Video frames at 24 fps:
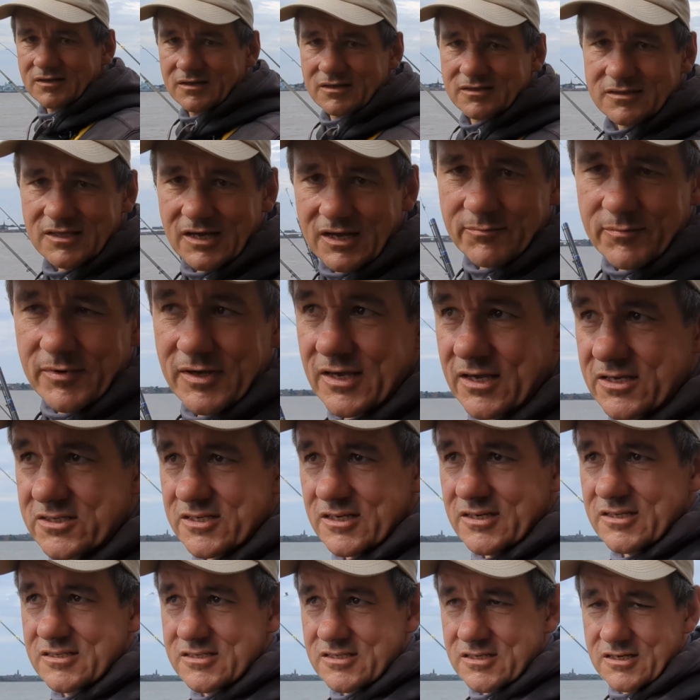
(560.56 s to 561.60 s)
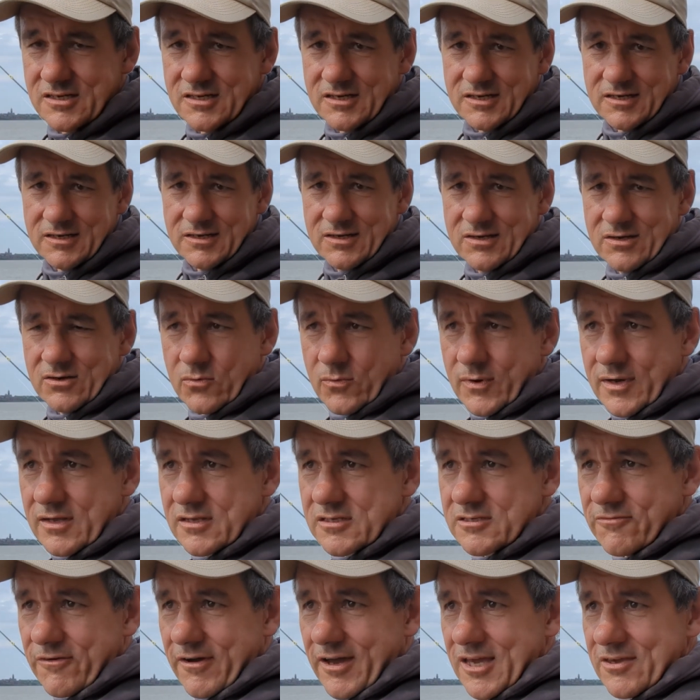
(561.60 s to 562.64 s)
That makes it
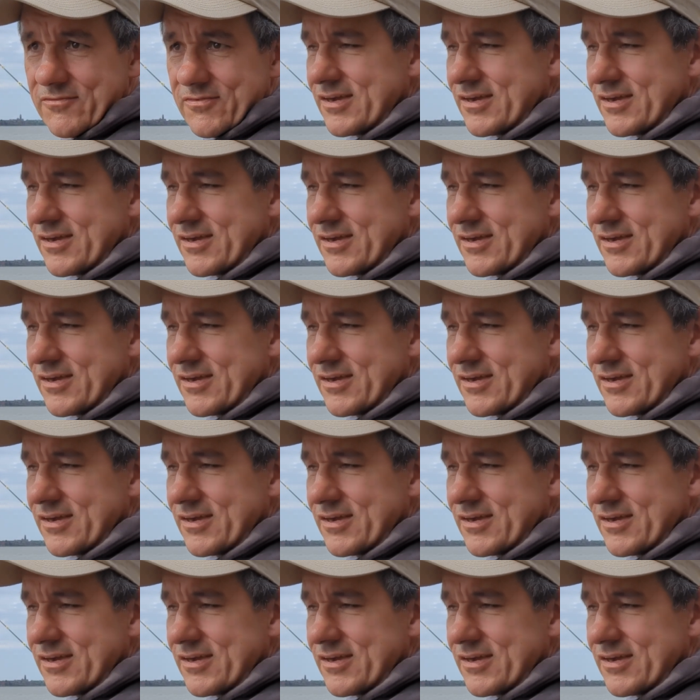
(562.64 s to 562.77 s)
Wales 5,